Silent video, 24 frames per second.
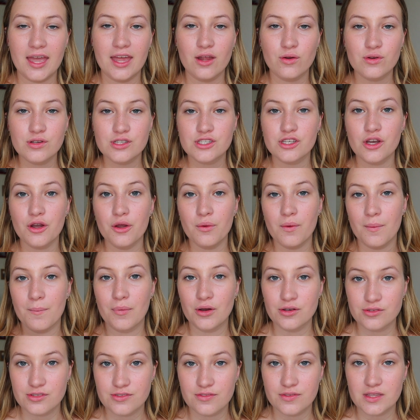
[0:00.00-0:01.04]
It also,
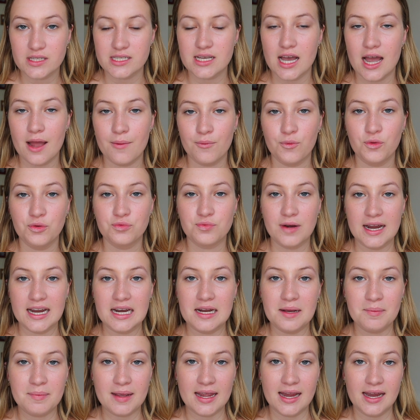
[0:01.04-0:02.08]
most of the time, will
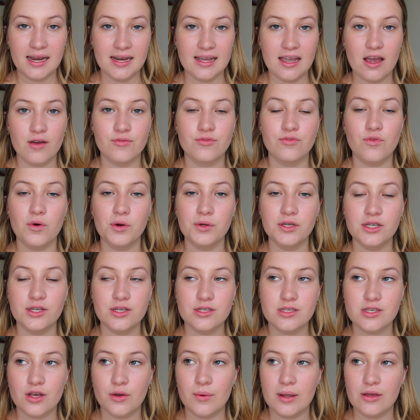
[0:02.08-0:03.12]
read a PDF for you.
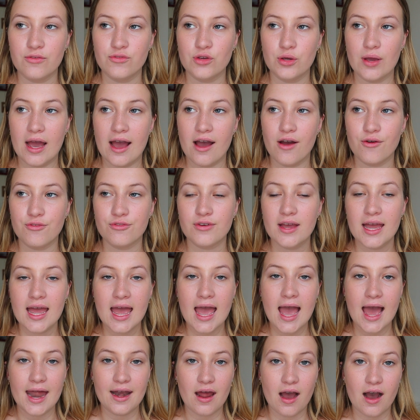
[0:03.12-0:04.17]
So if you have
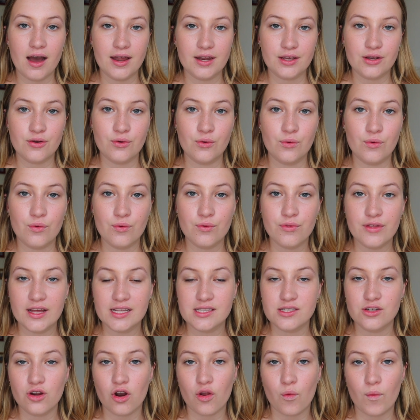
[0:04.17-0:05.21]
an article
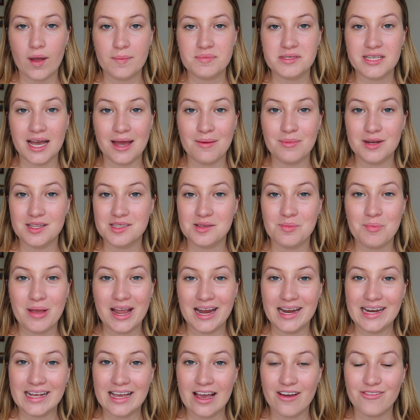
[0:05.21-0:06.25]
that's not a website, but it's a
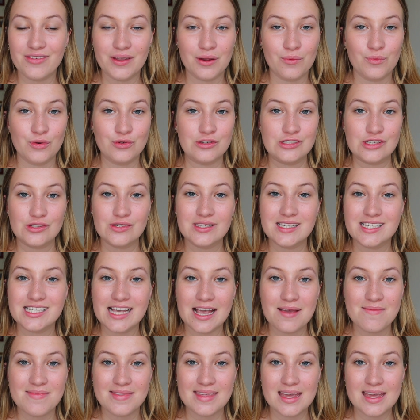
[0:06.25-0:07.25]
PDF, it will do the same